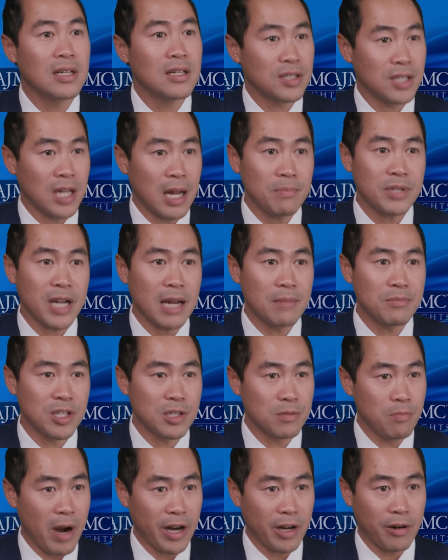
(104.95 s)
Sometimes
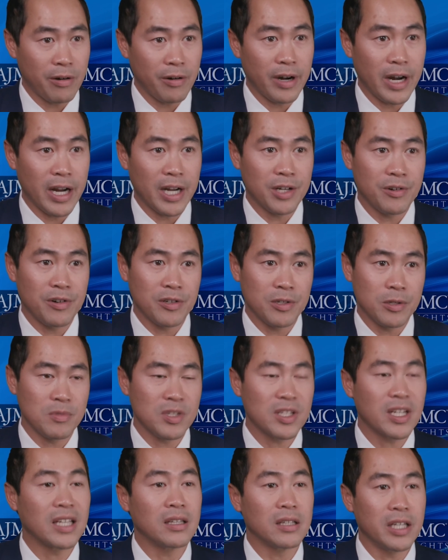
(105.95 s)
these
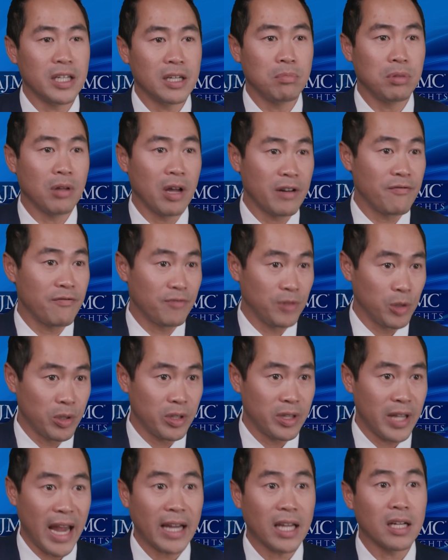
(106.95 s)
microaneurysms can leak blood and
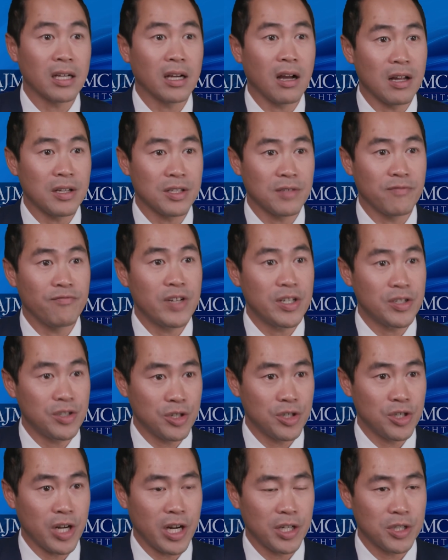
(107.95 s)
fluid, and that can cause some vision
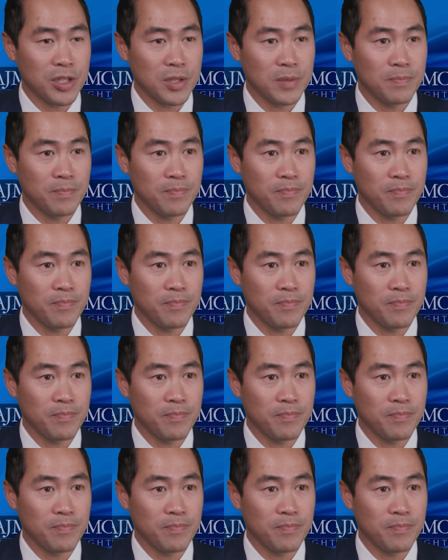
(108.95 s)
change.